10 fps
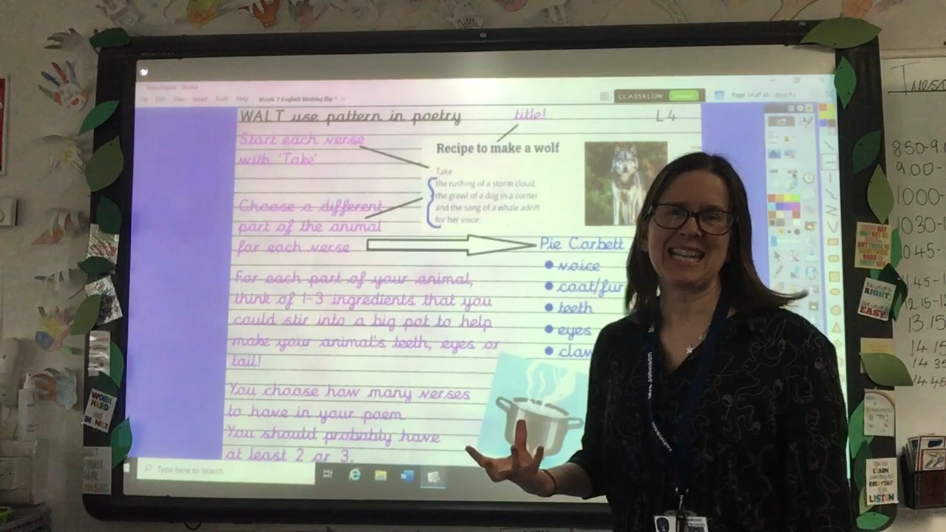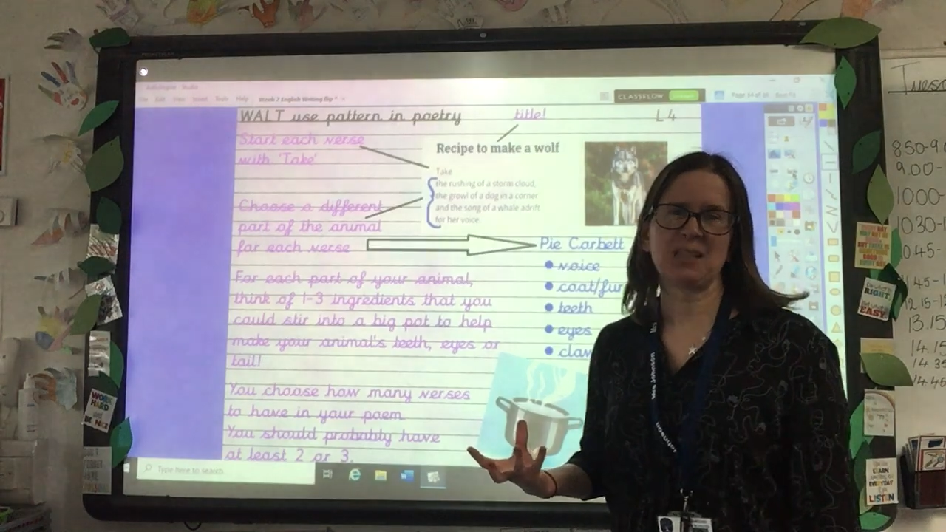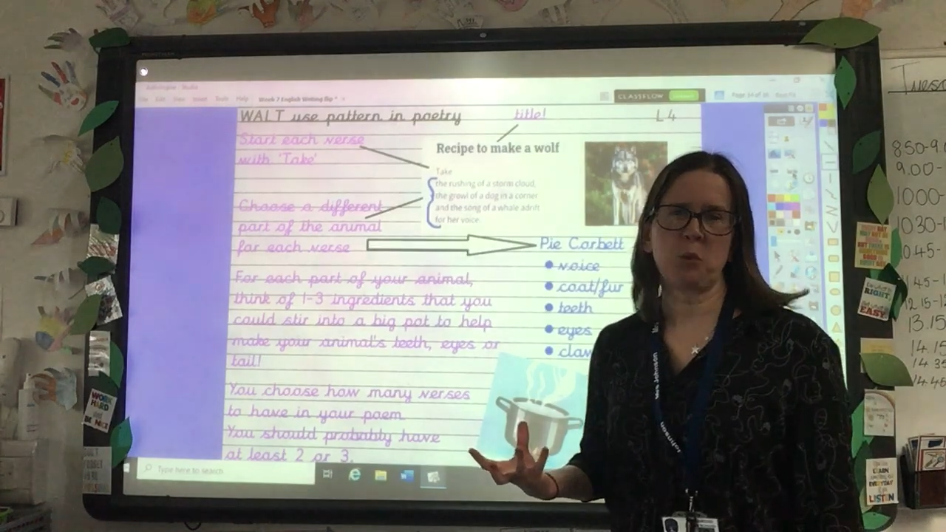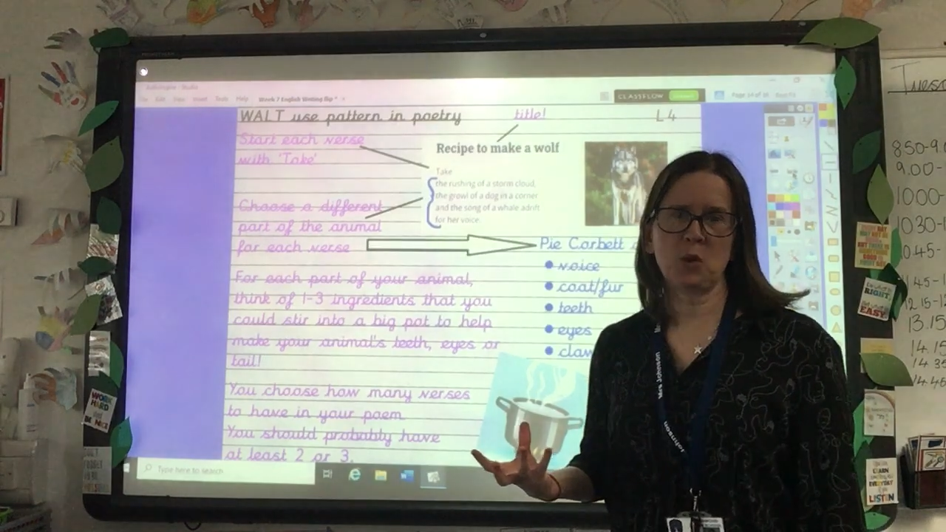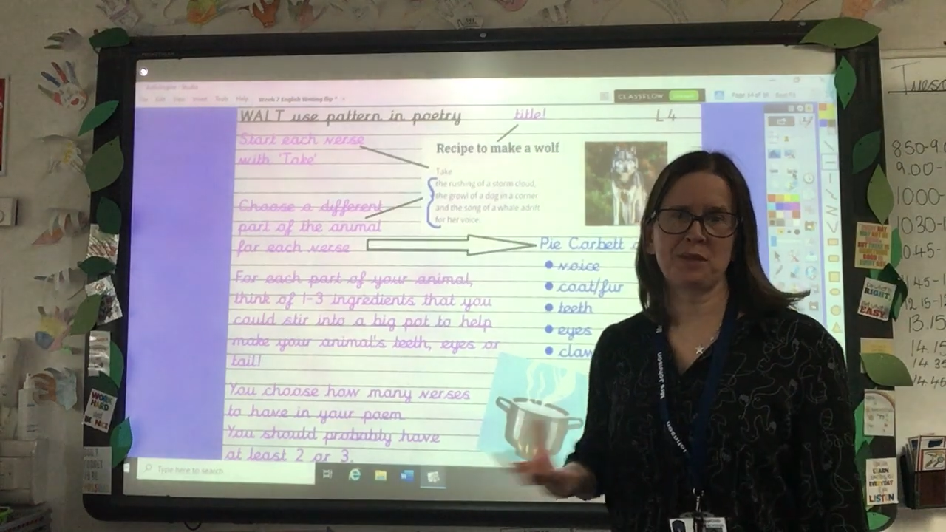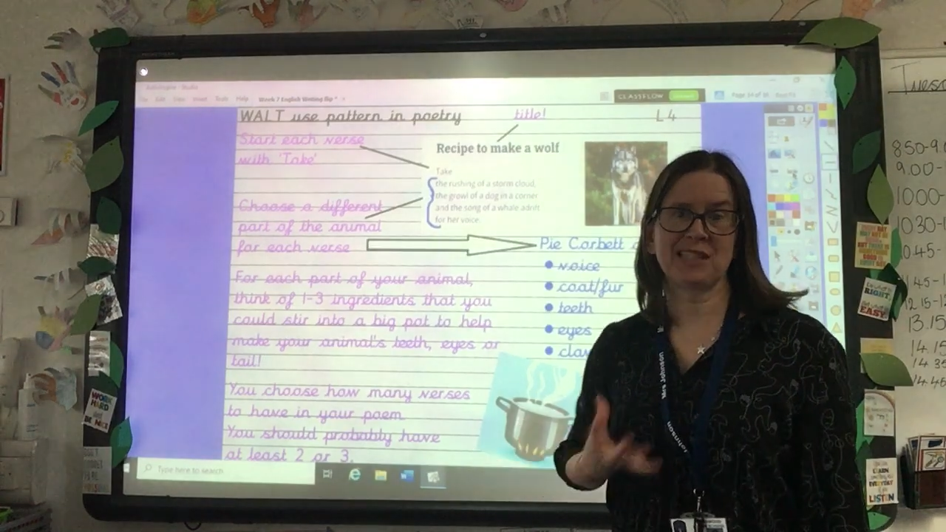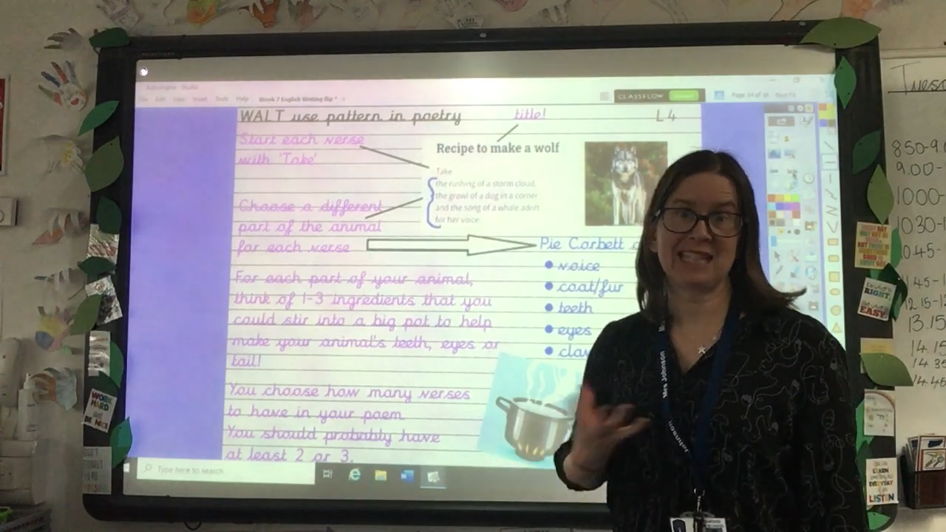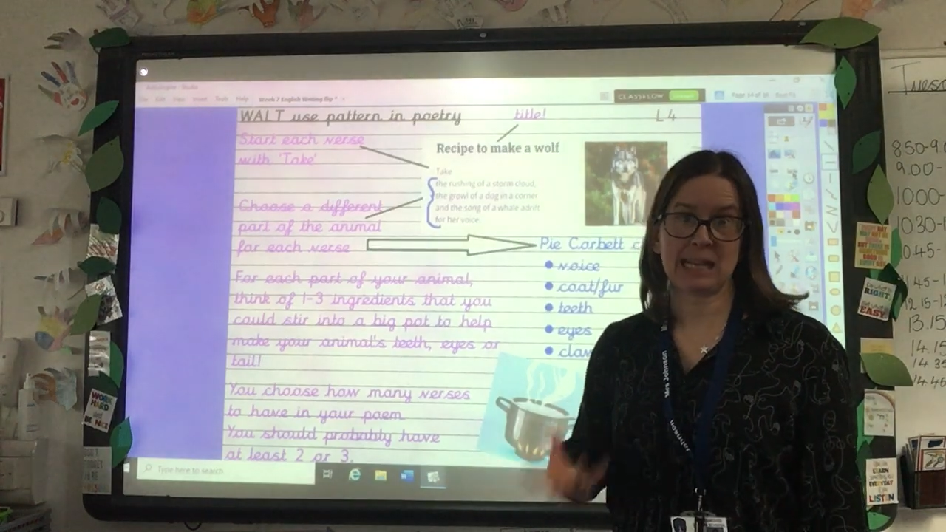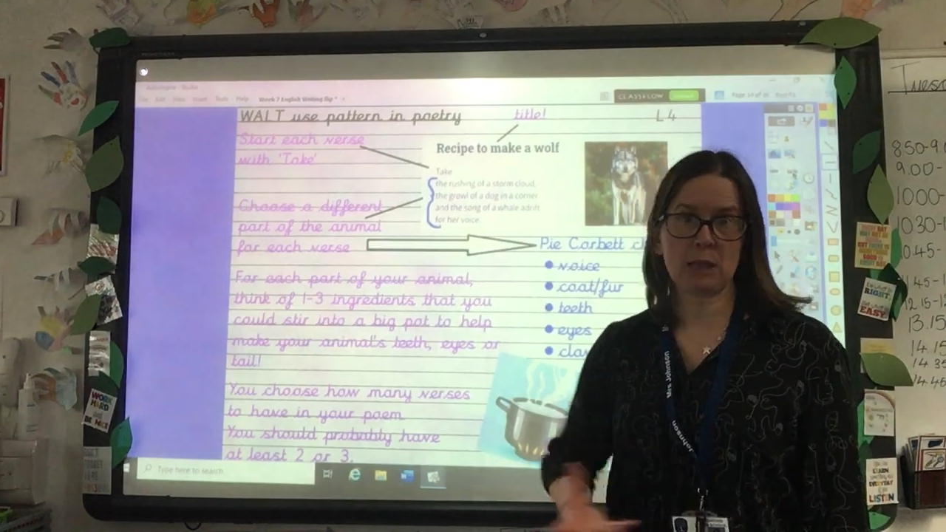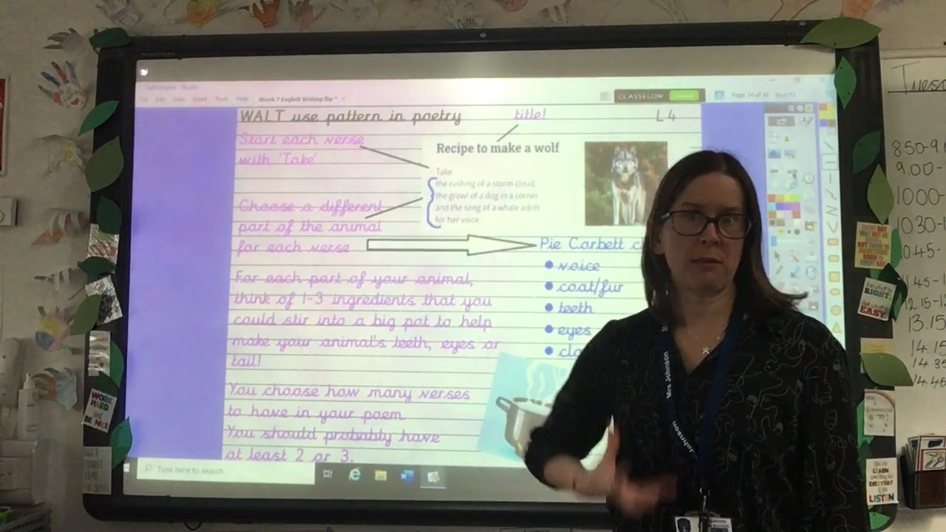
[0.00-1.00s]
his wolf's
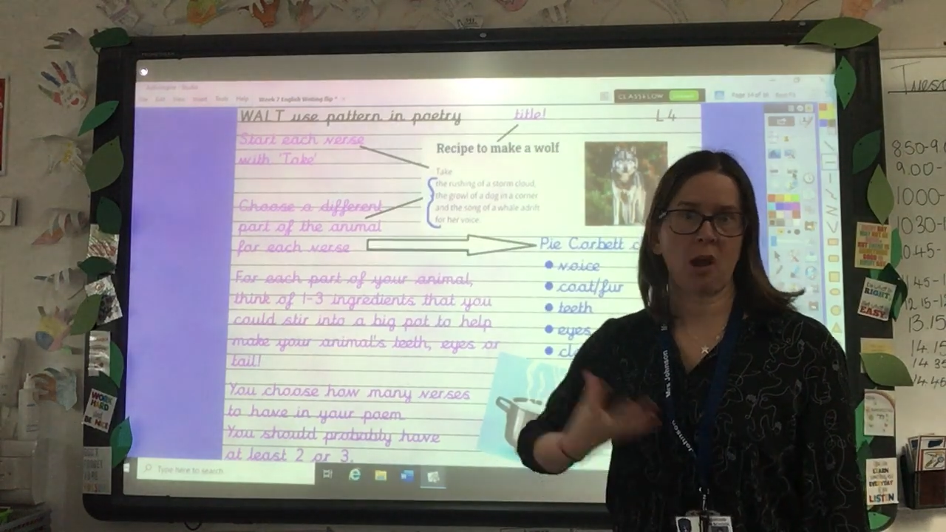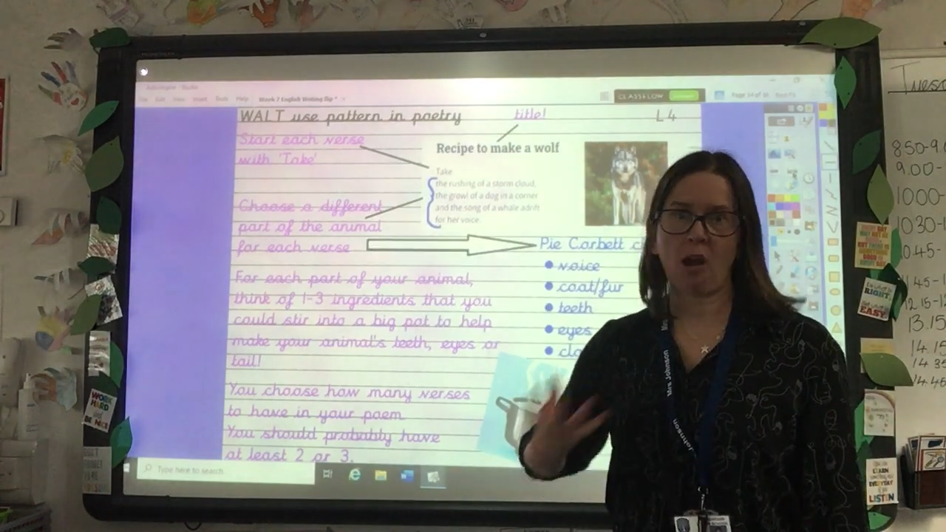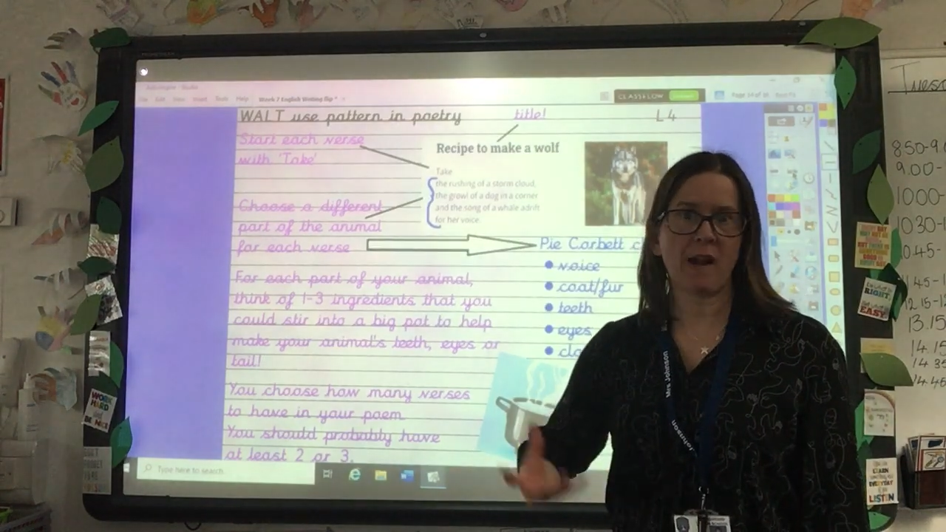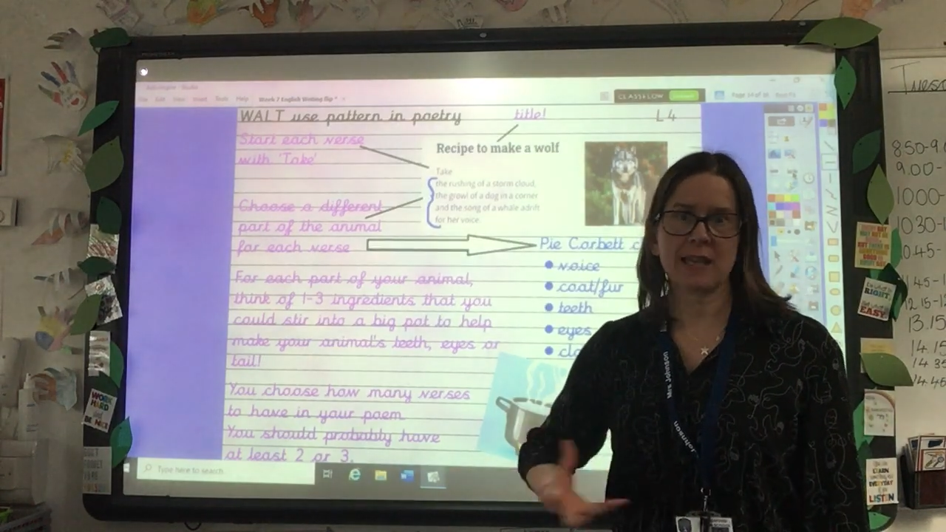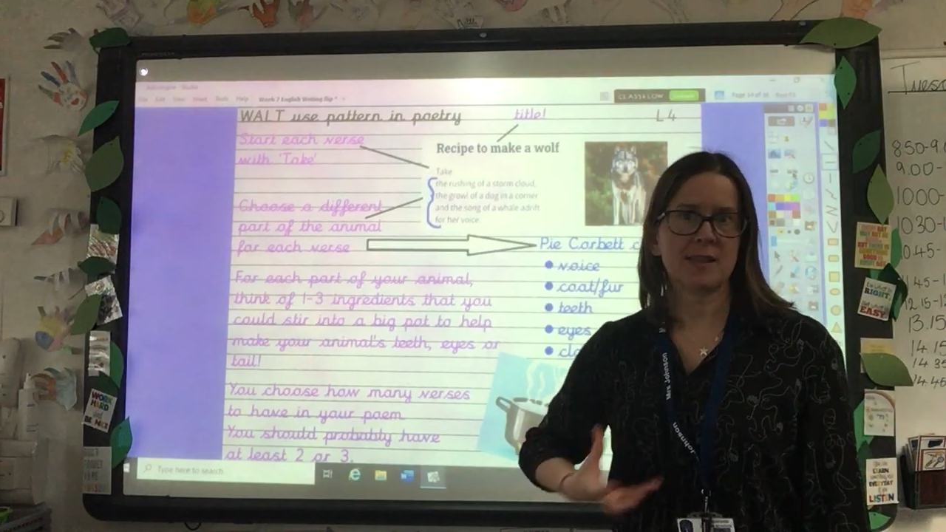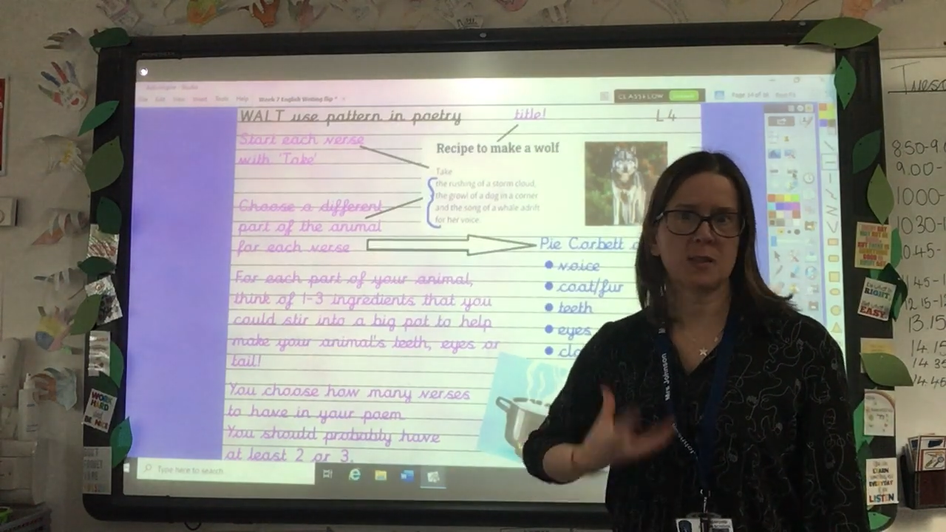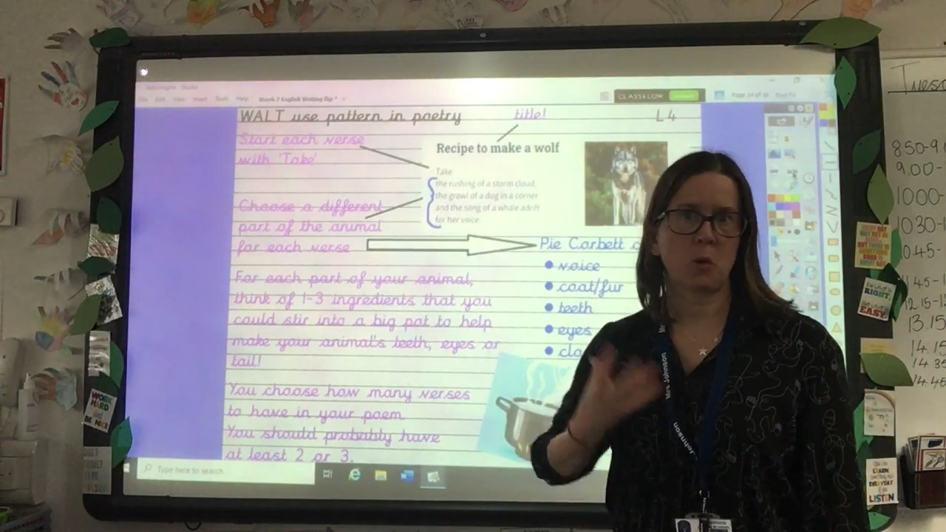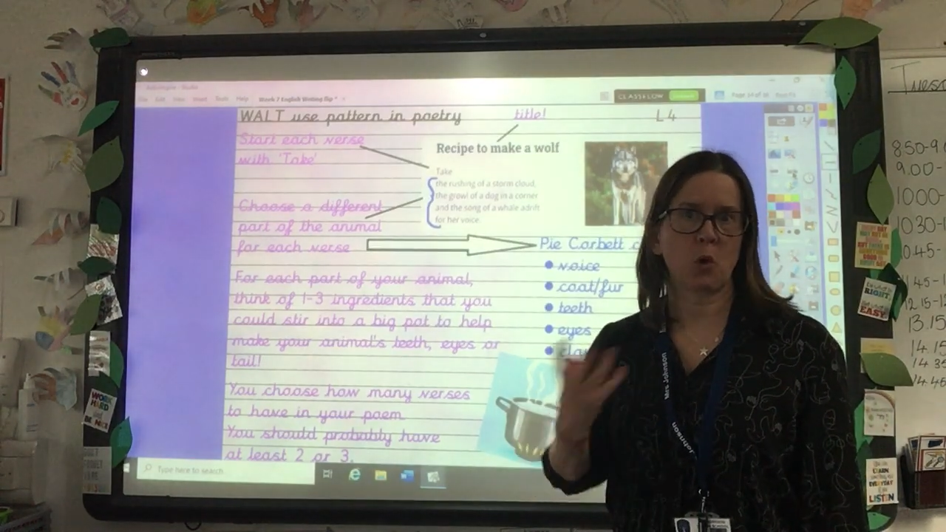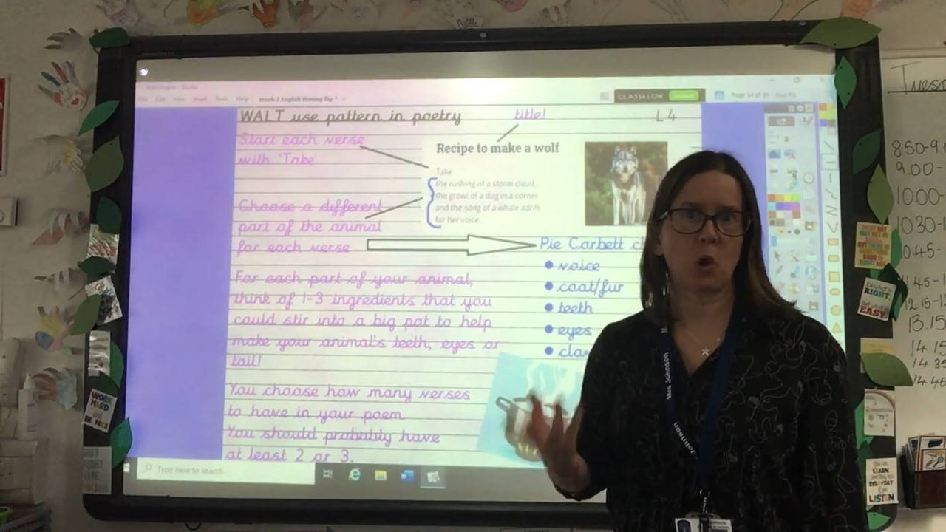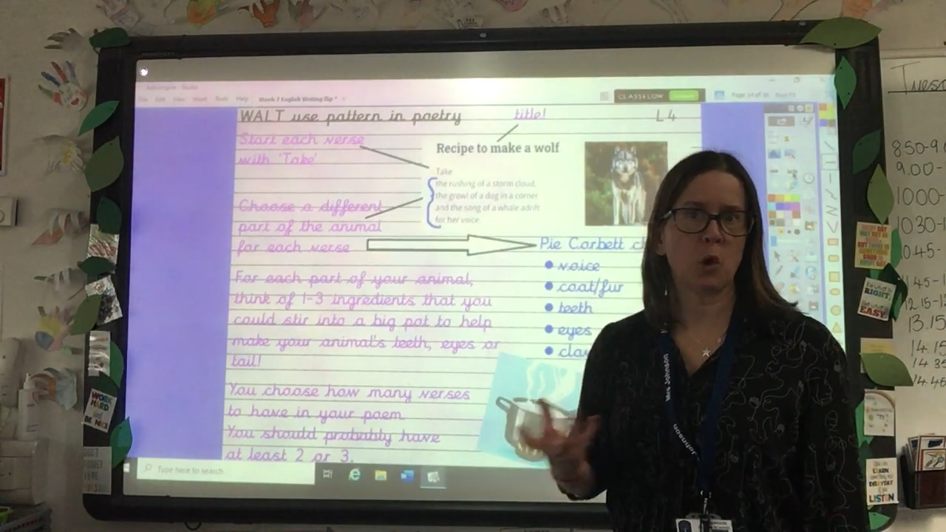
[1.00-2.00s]
teeth, eyes, or